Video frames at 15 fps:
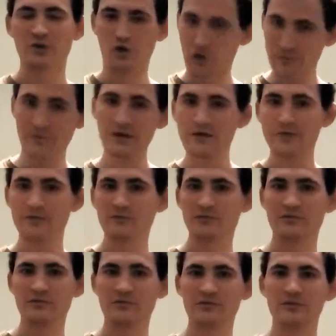horribly
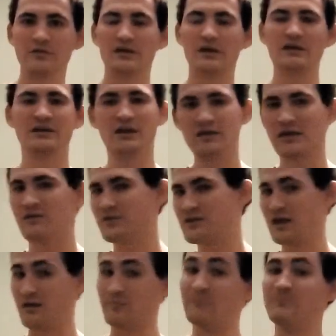and didn't give a
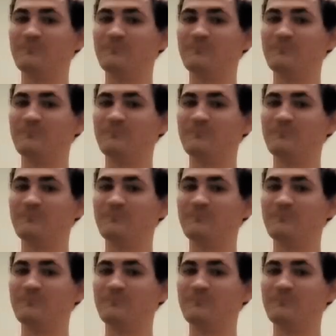damn.